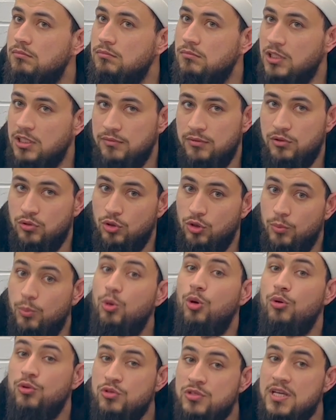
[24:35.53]
Even though
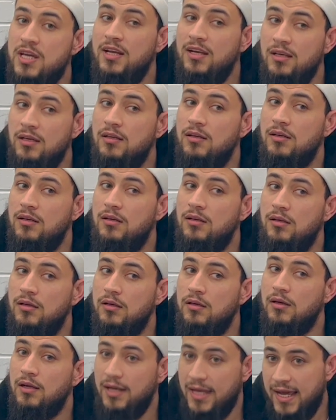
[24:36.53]
both said
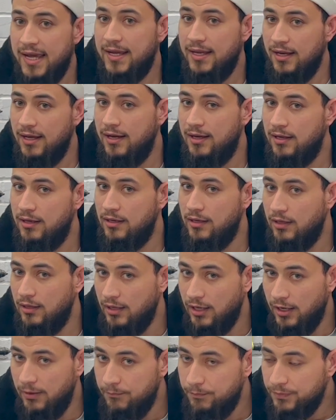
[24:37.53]
La ilaha
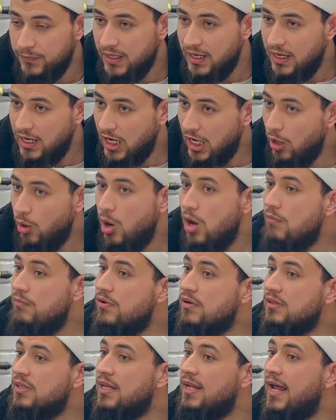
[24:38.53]
illallah.
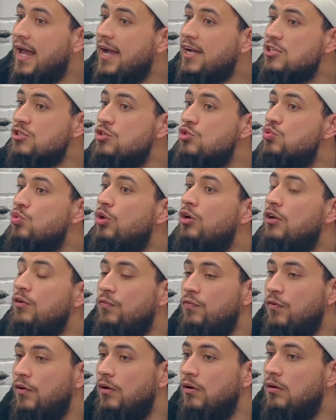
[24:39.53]
However, their actions were
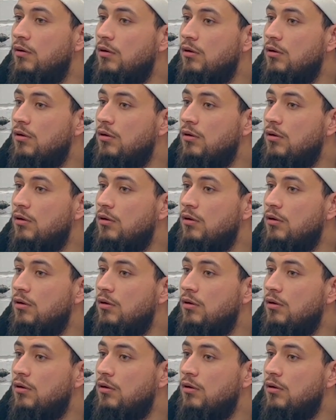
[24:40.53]
different.